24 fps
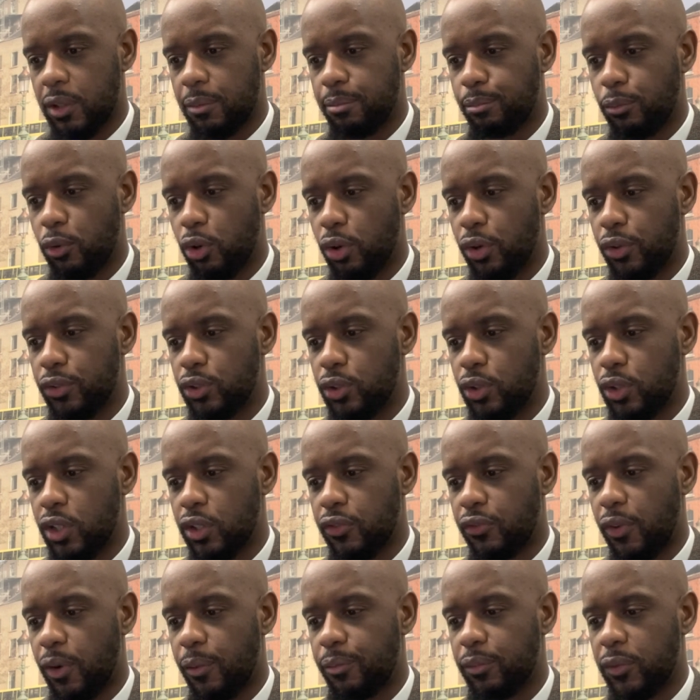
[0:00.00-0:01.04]
more news
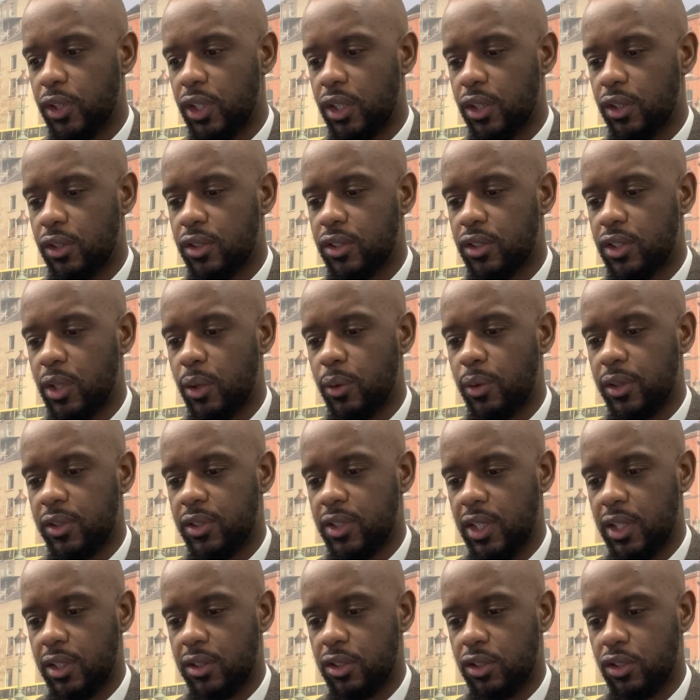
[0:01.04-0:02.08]
from the solar
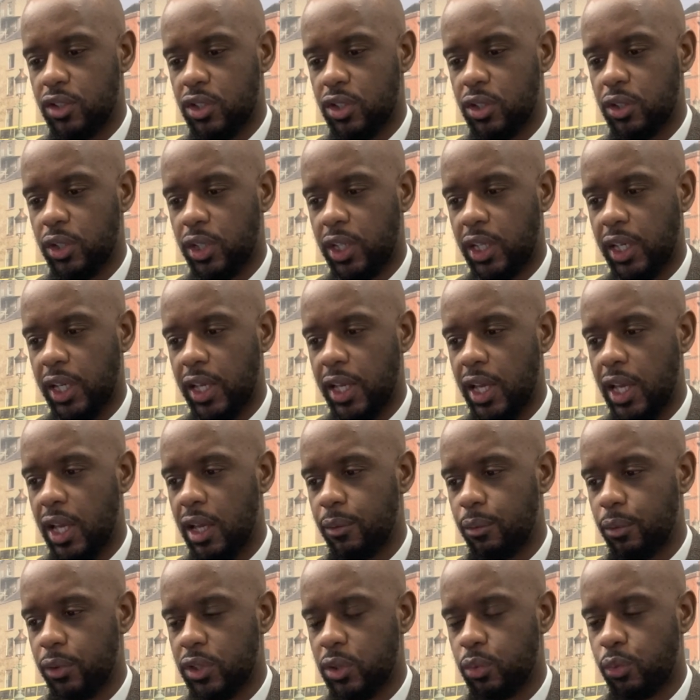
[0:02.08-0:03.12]
sector, just looking at here
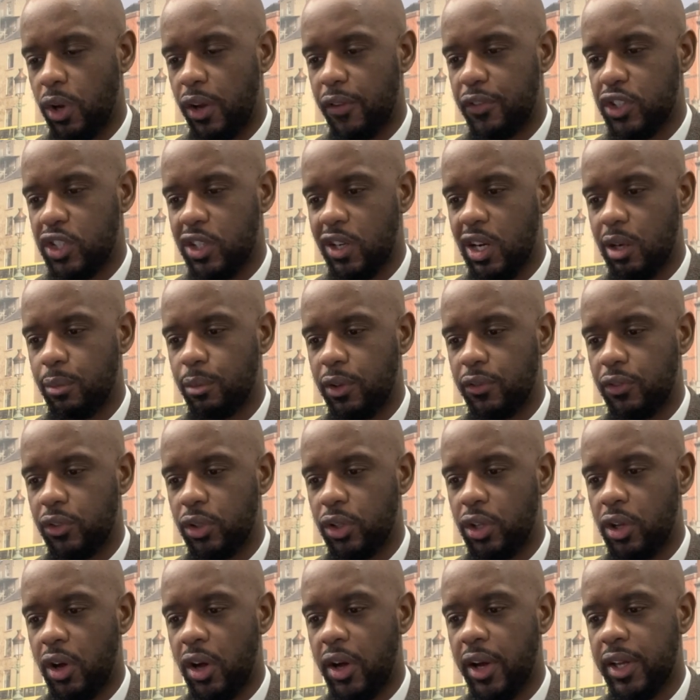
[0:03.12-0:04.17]
what's worth sharing with you
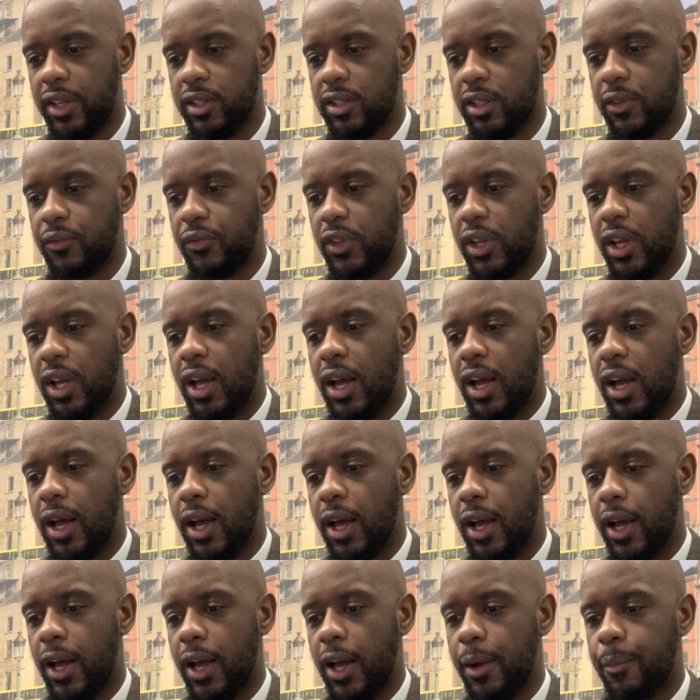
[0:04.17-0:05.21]
guys.
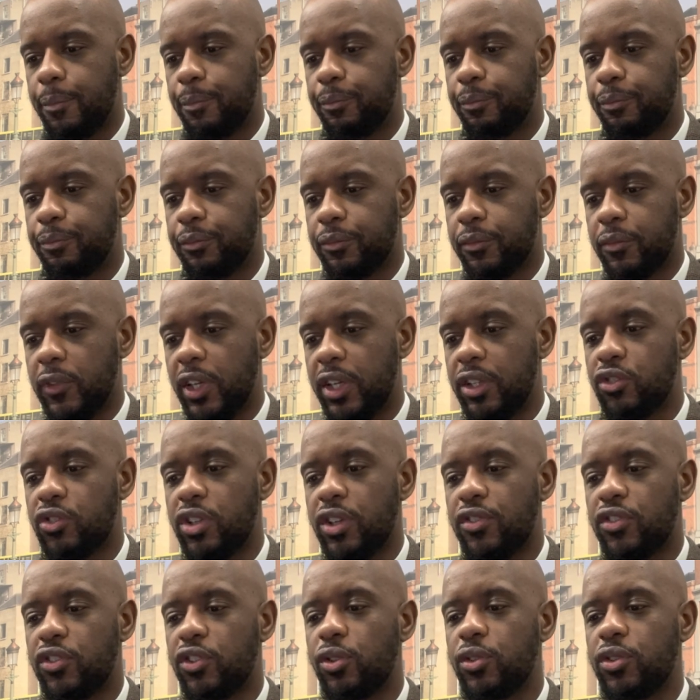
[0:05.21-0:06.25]

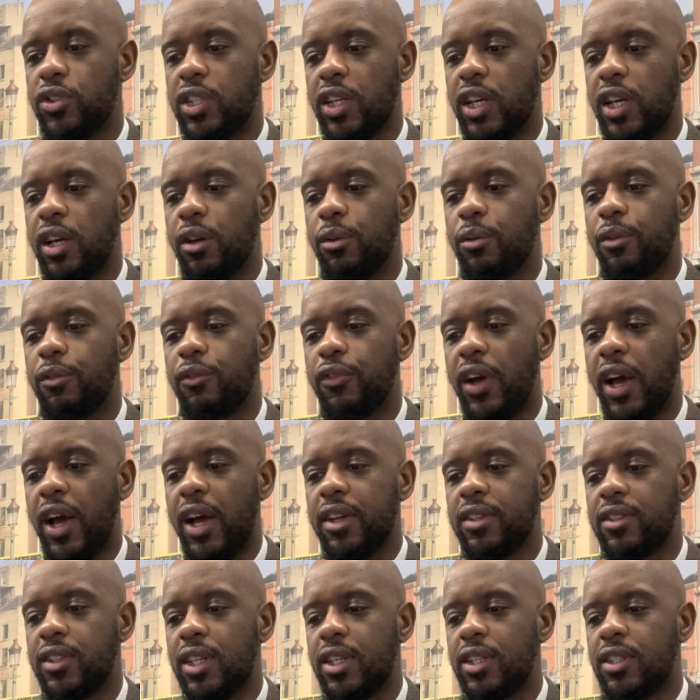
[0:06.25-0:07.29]
Interesting news here with
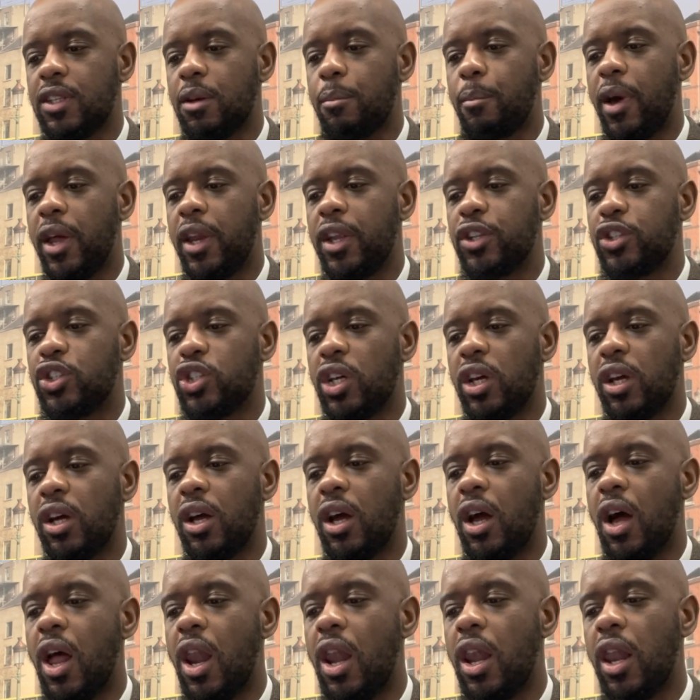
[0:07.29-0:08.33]
asset
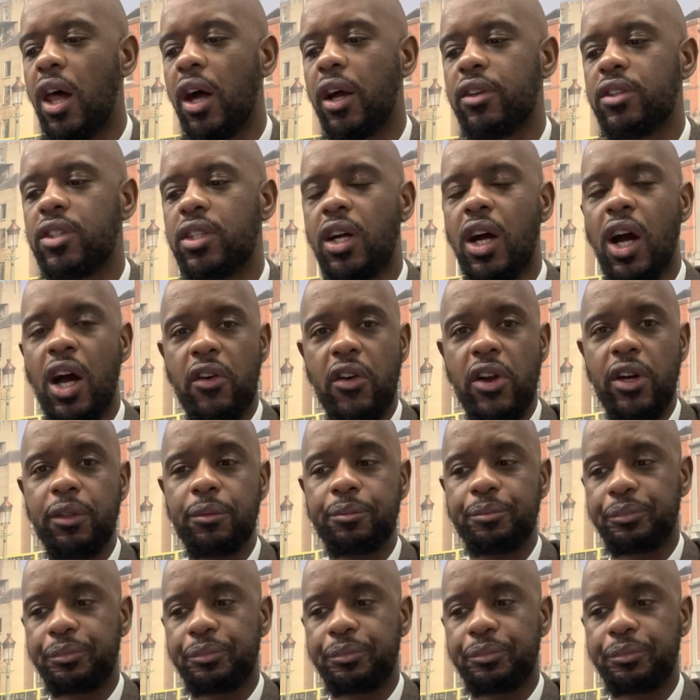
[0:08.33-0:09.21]
manager Luxcara